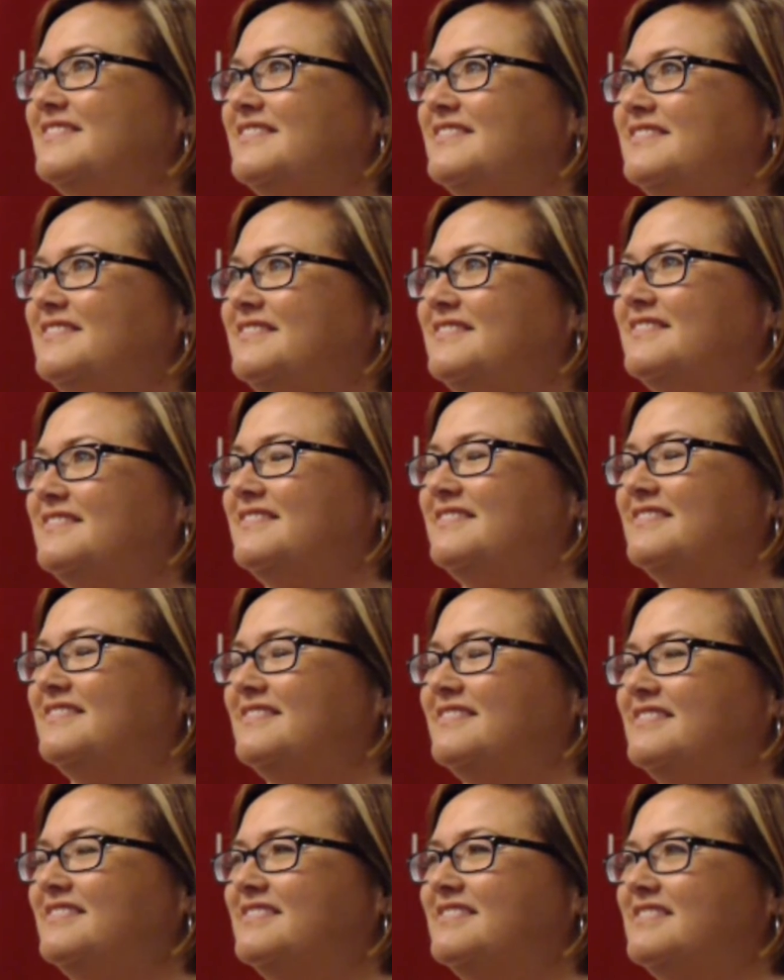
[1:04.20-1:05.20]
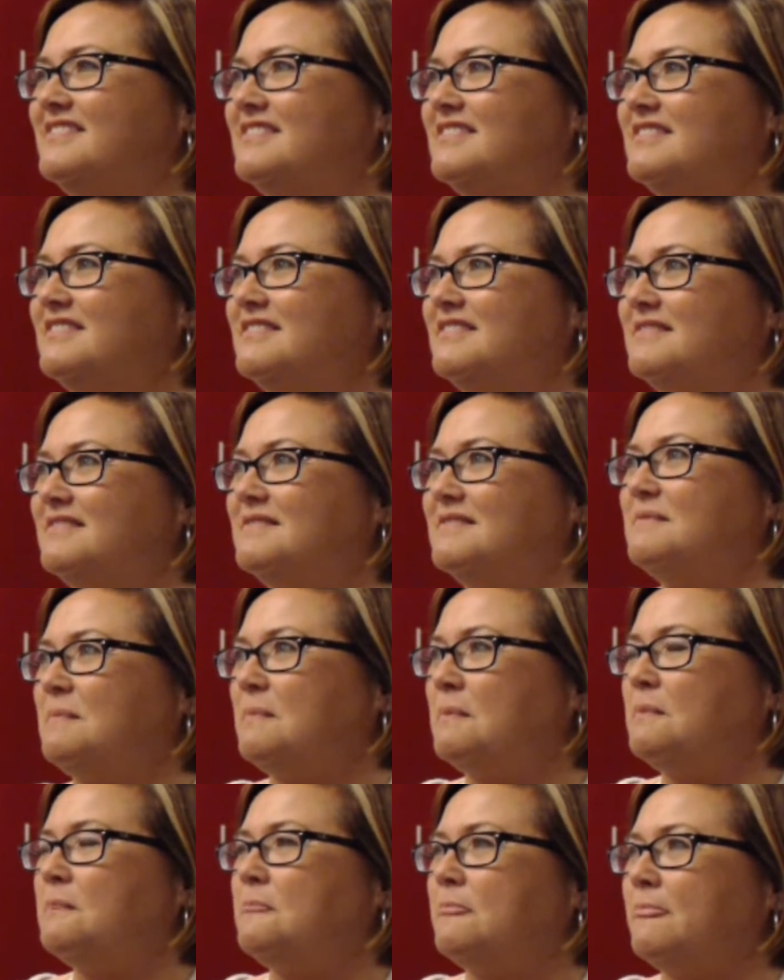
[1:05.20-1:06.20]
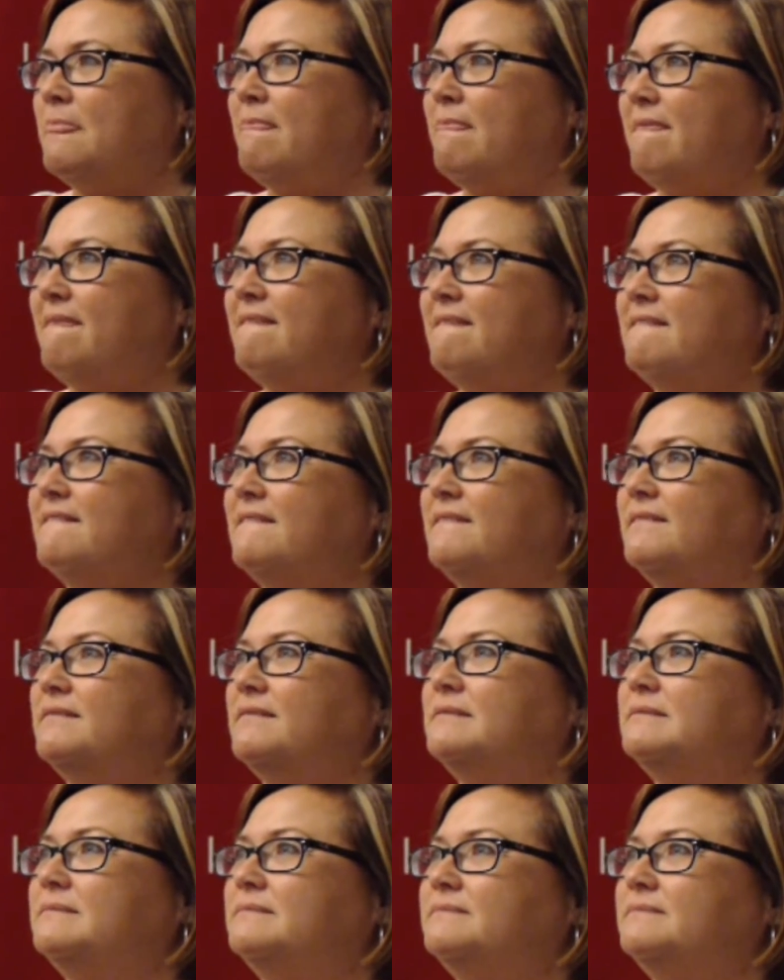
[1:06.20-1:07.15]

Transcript: [no speech]